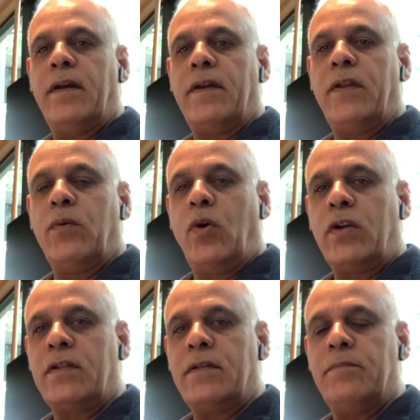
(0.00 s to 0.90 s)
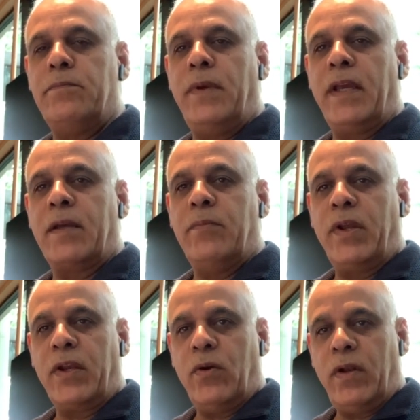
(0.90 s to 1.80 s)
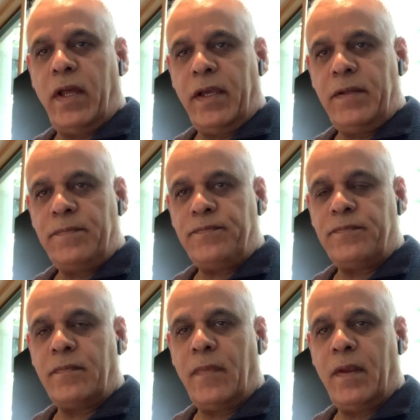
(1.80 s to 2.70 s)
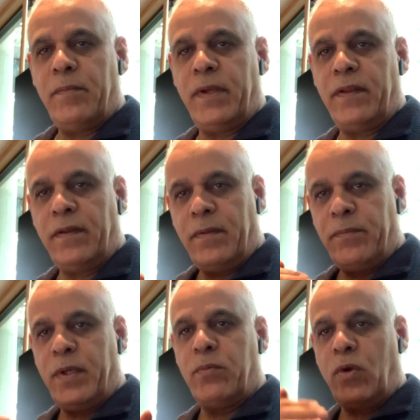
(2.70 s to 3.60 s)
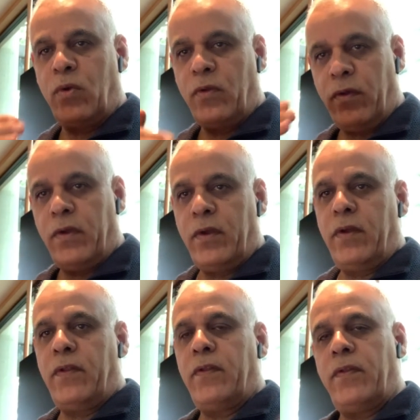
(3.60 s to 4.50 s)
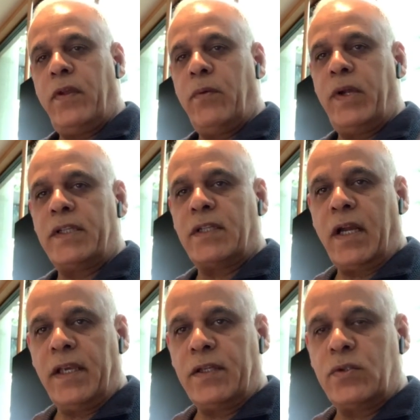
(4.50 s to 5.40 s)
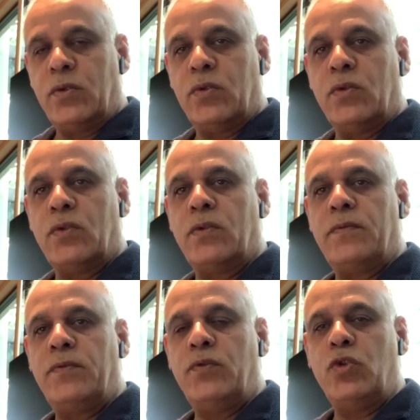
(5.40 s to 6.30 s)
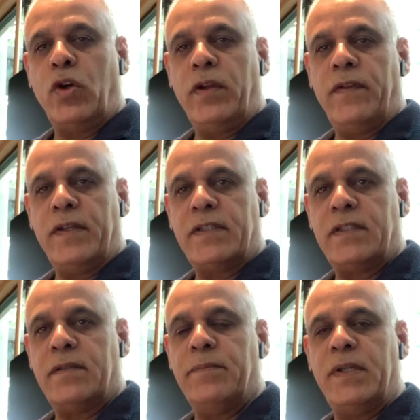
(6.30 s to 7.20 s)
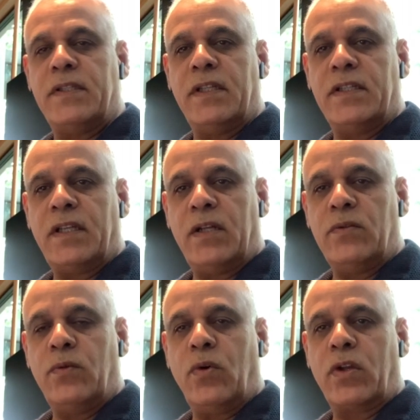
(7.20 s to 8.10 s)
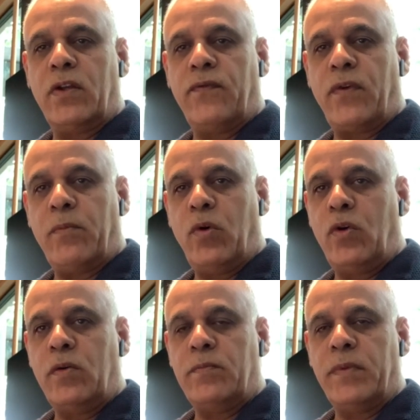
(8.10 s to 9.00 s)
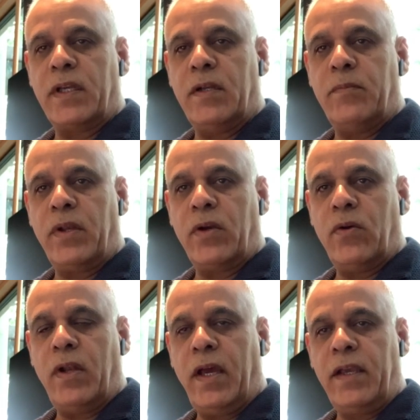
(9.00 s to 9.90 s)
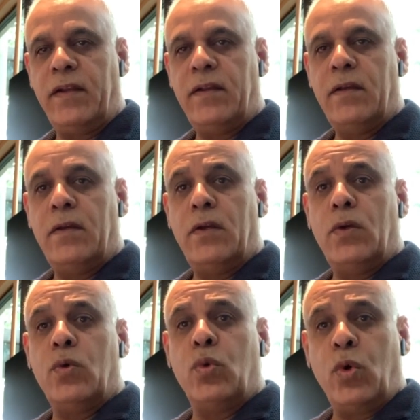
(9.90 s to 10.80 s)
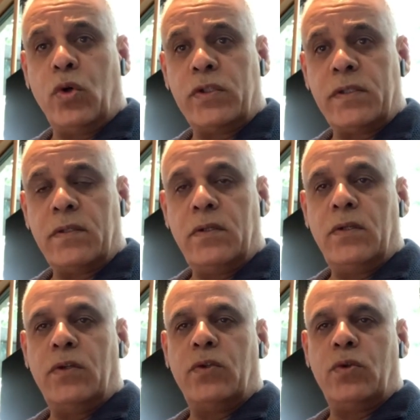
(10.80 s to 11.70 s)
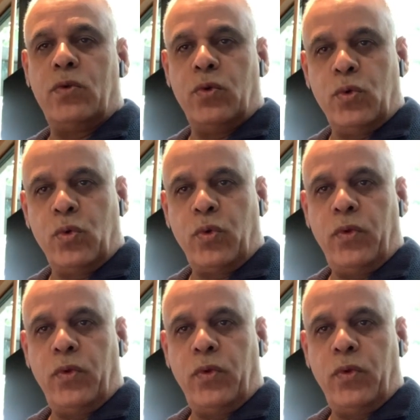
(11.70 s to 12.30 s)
the word make money online, I mean people they were trying to join this business and working from home, making money online, was to